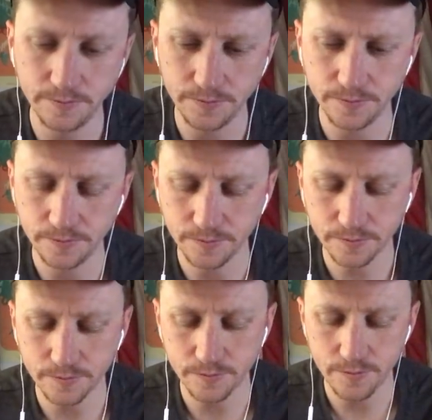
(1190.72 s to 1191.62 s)

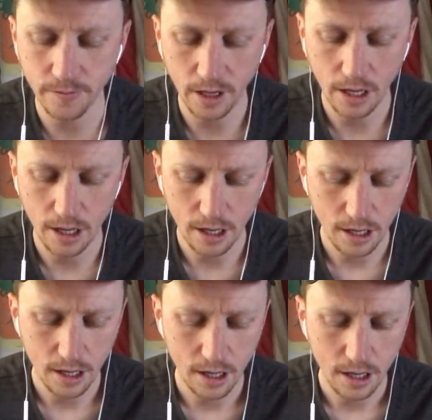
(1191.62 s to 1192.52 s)

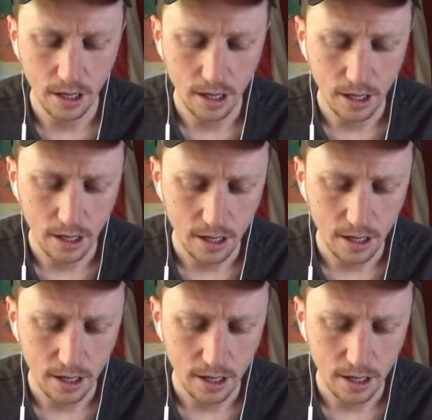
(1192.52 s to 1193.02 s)
(silence)